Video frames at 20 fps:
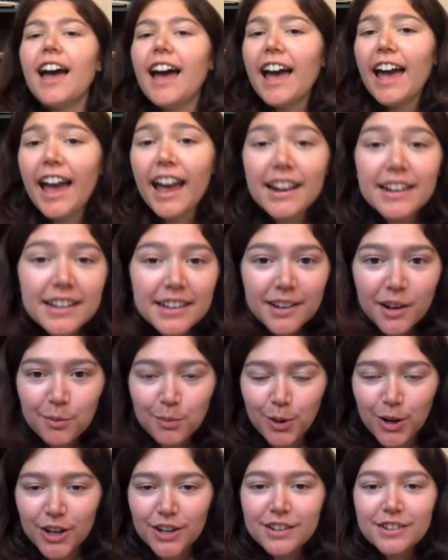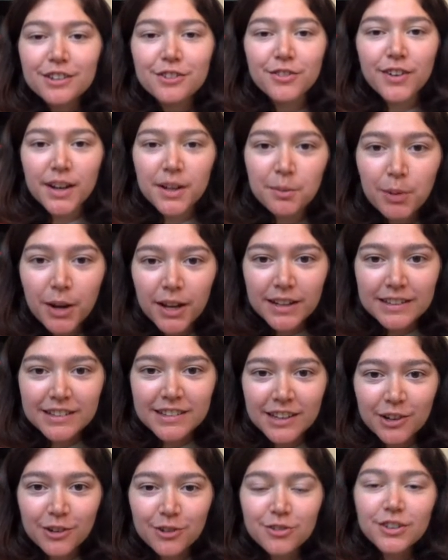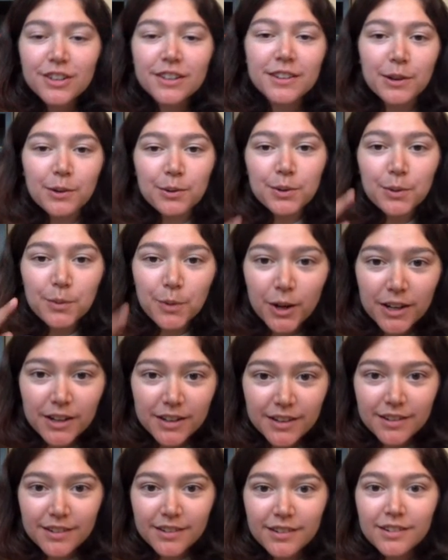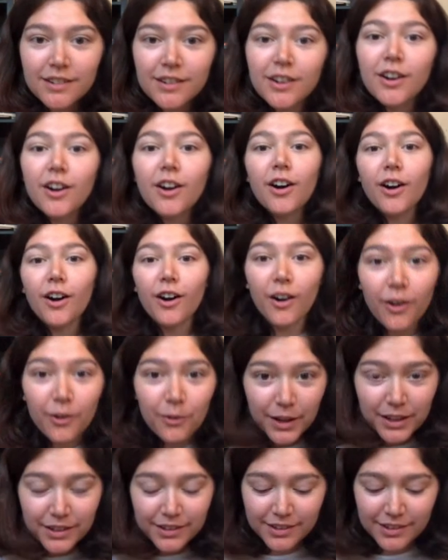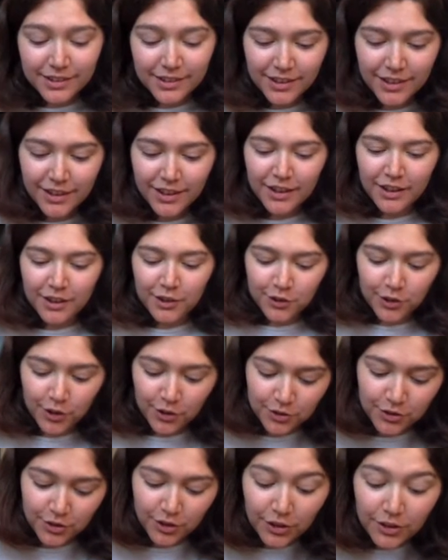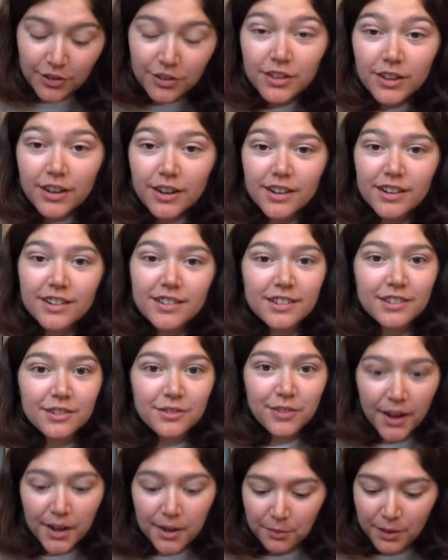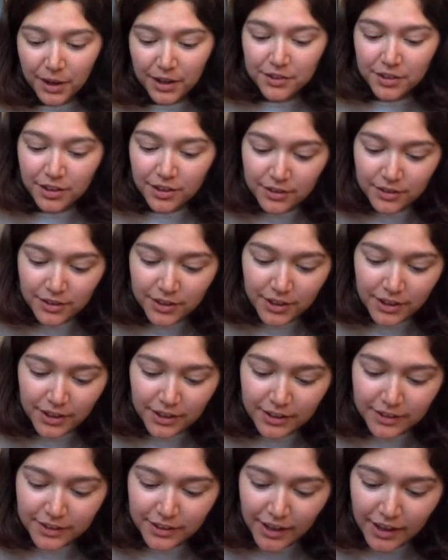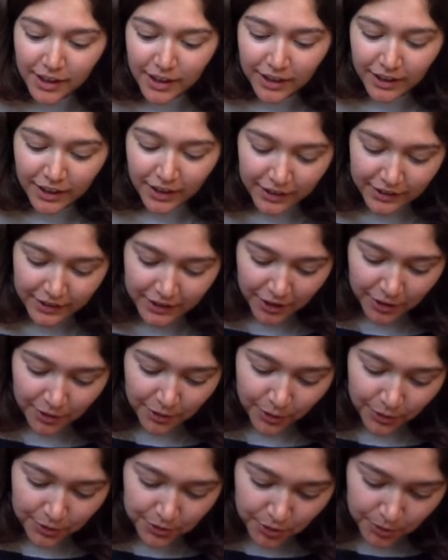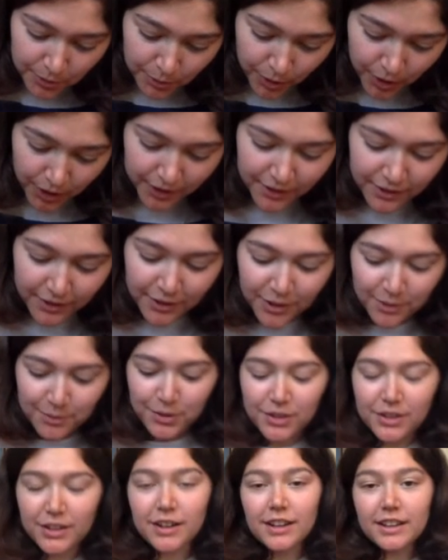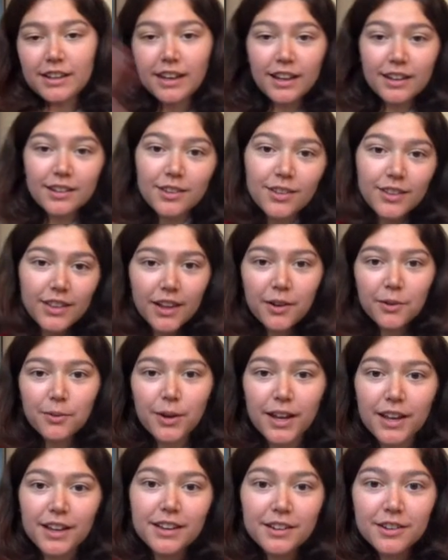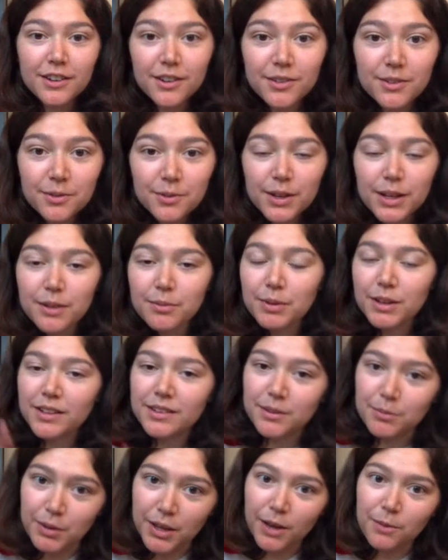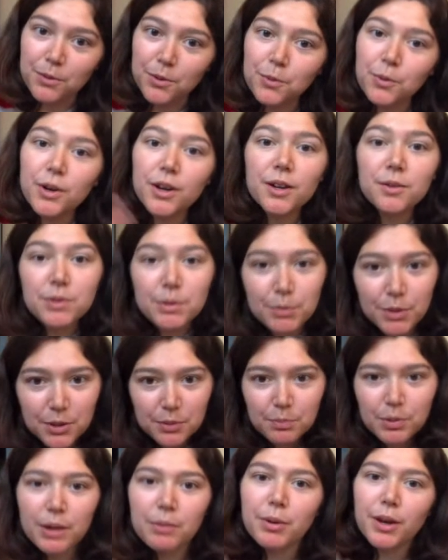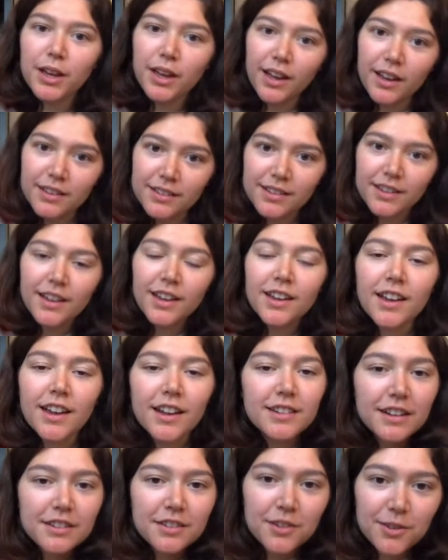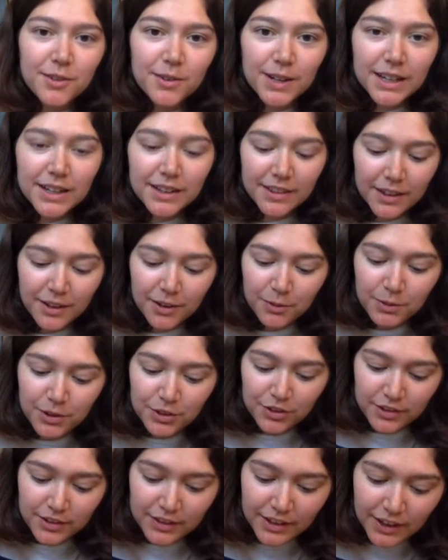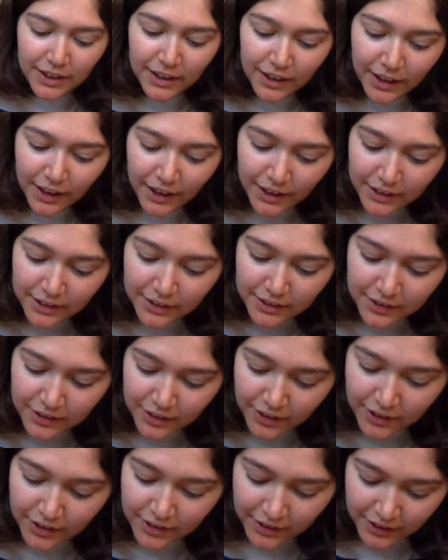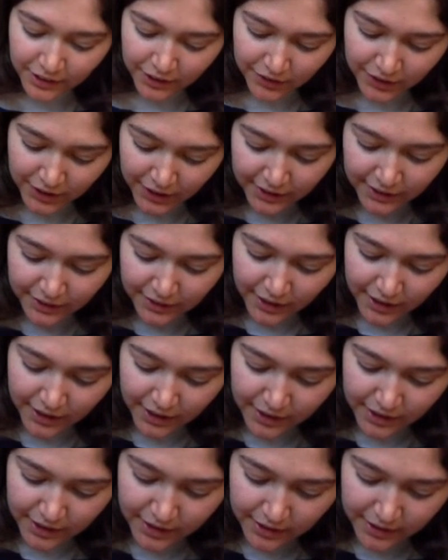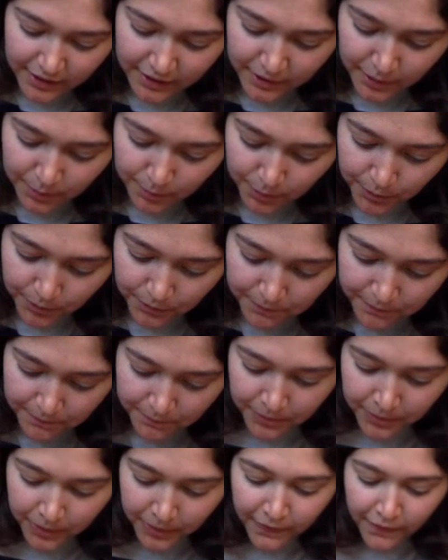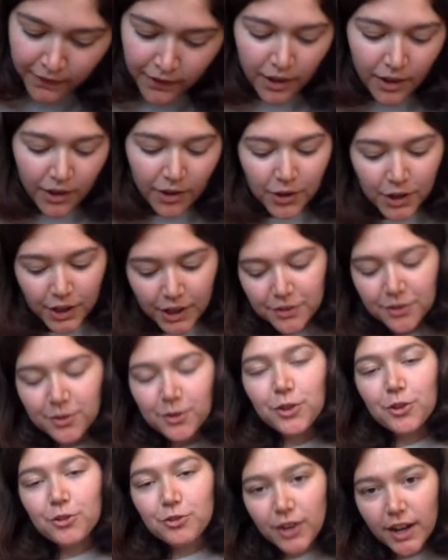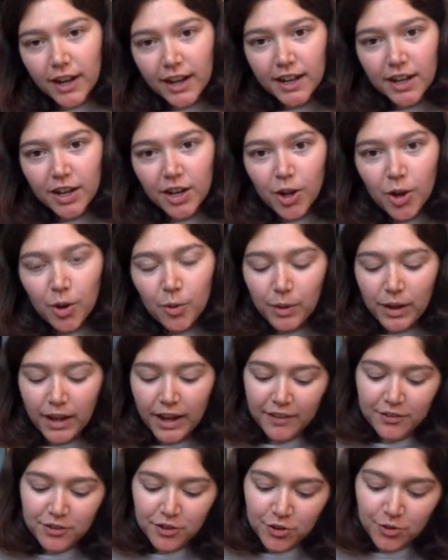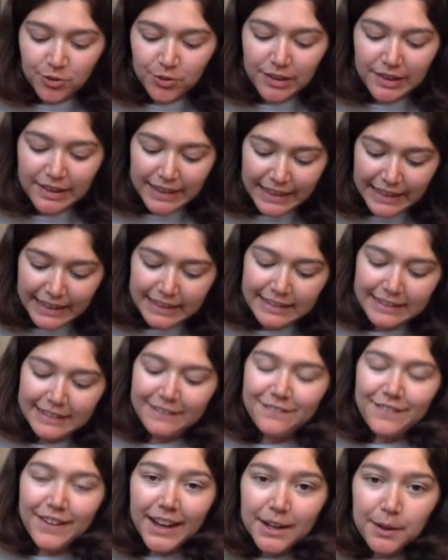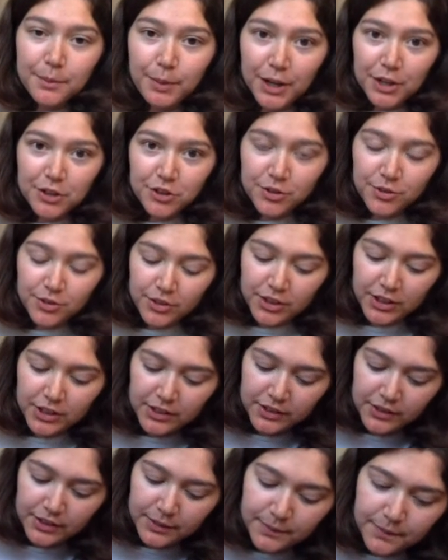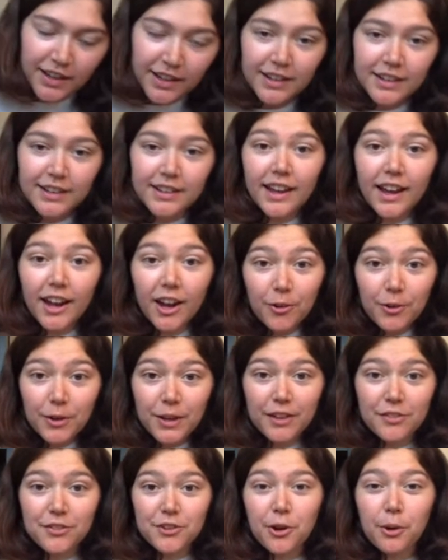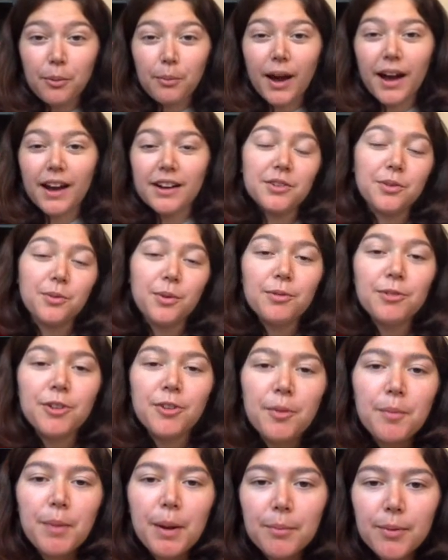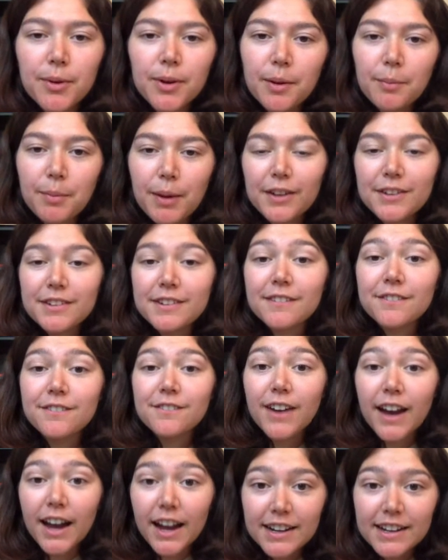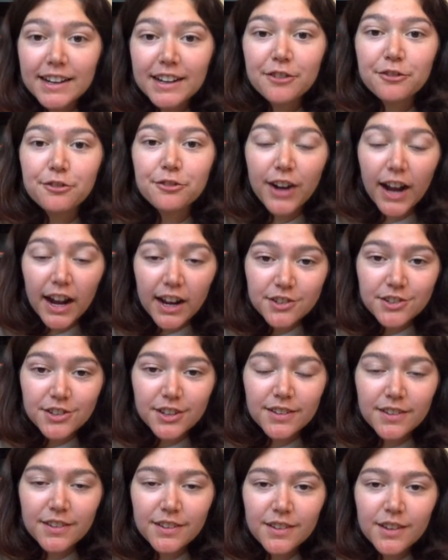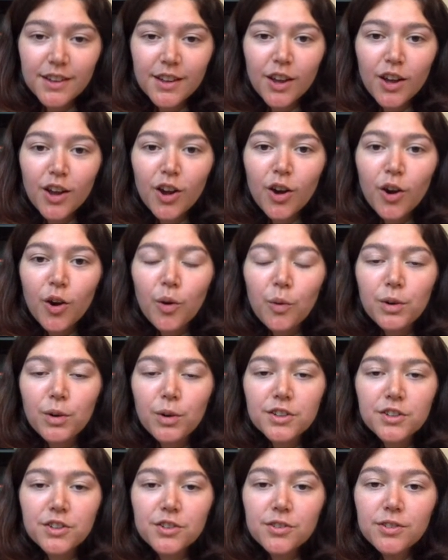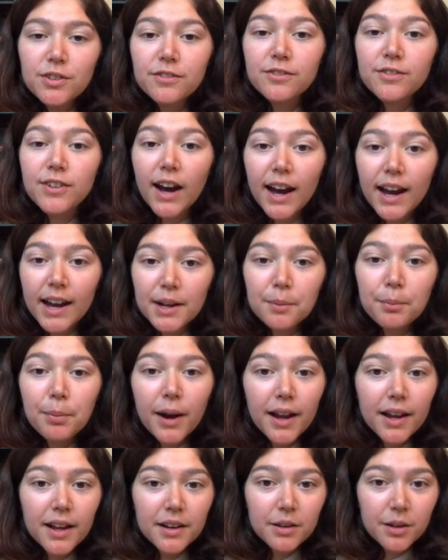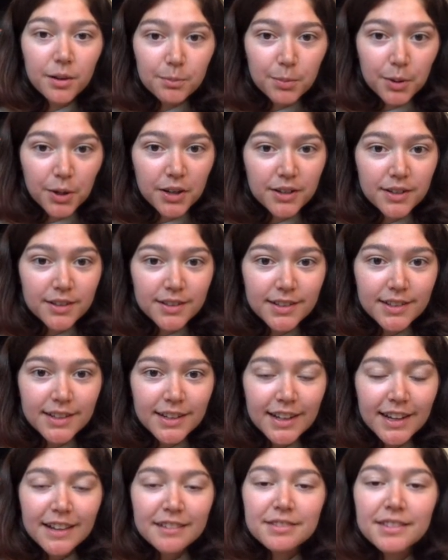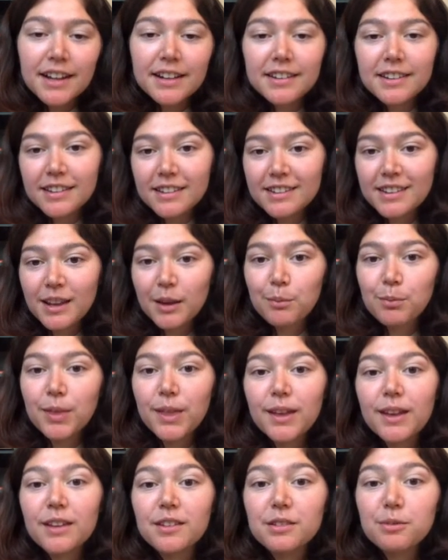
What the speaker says: any number divided by itself is equal to 1. Always. So 2/3 divided by 2/3 is equal to 1. So I'm just going to cancel that away. It goes away because it becomes 1. We multiply by x. It doesn't do anything. We just get x on the left-hand side. Simple. Okay, so on the right, we have to do 6 divided by 2/3. Now we have to go back to what we remember about dividing fractions. When you divide by a number, that's the same thing as